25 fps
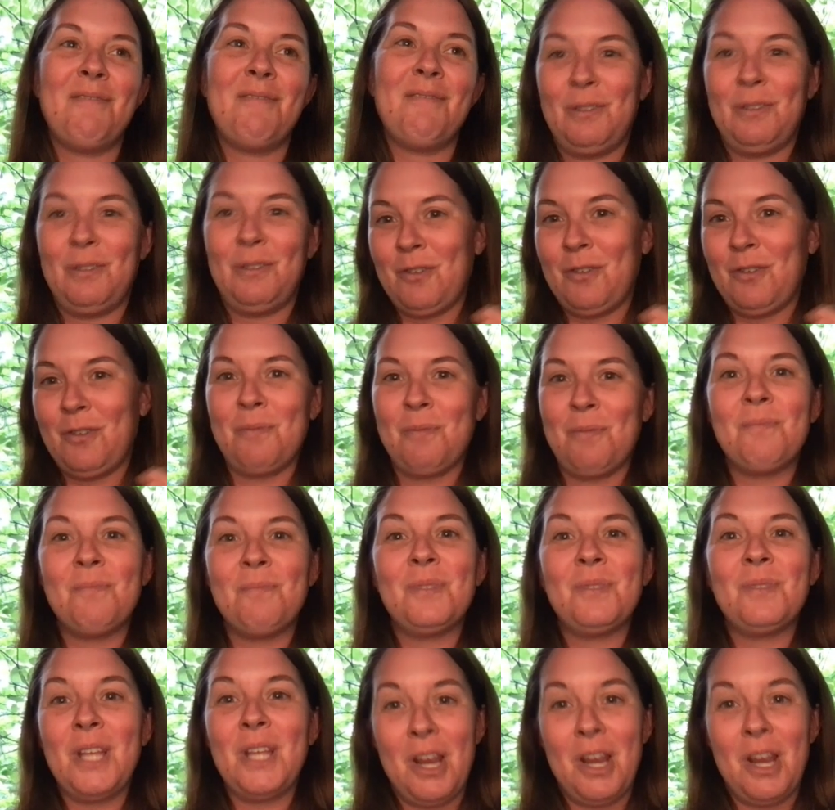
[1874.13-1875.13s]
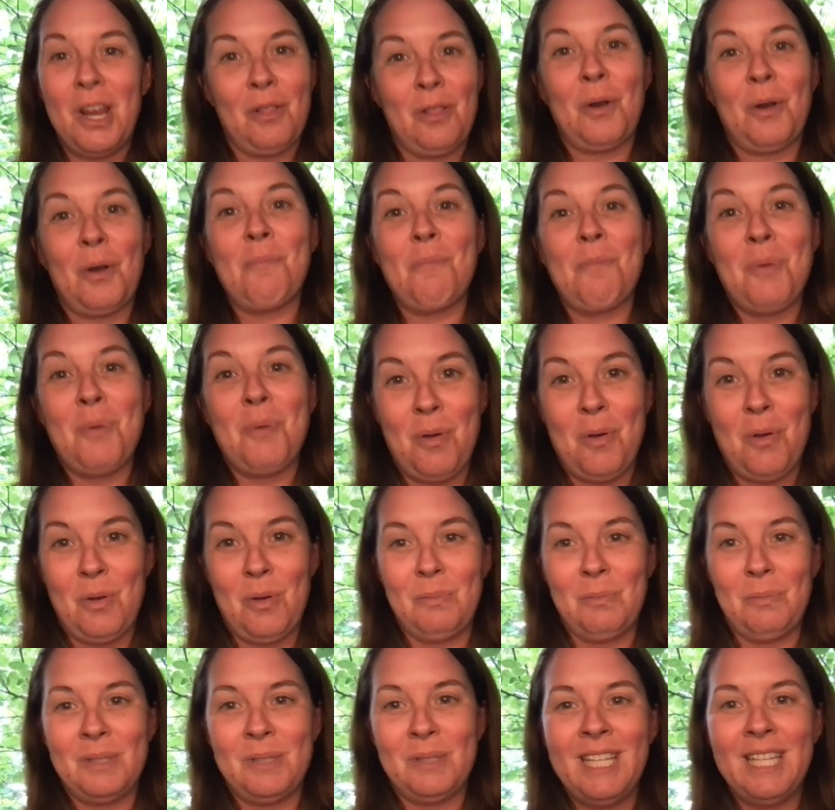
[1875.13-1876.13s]
just for singular
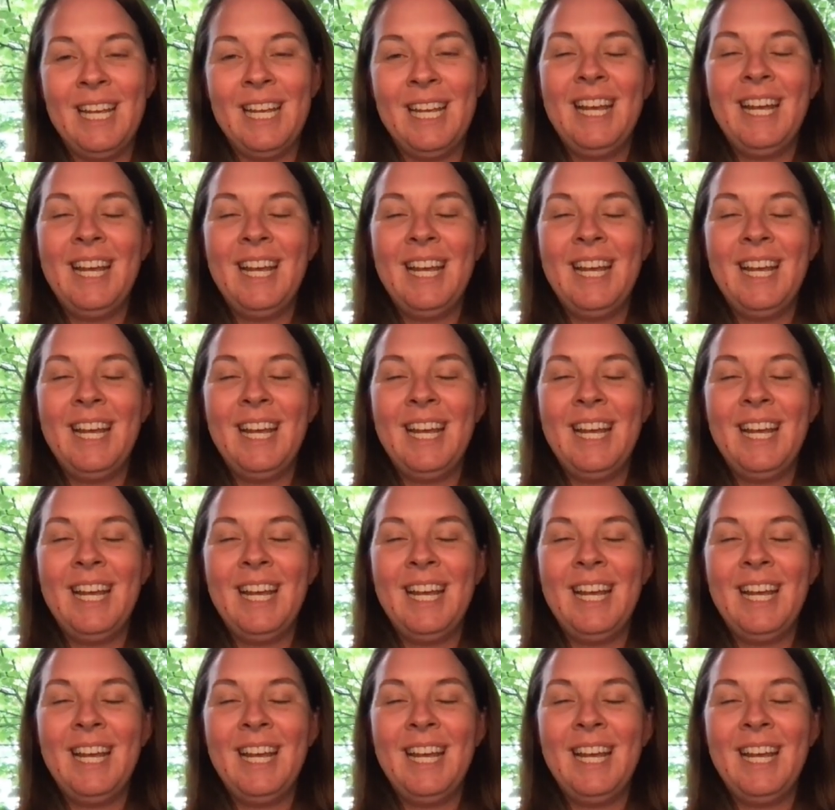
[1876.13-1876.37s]
bulbs.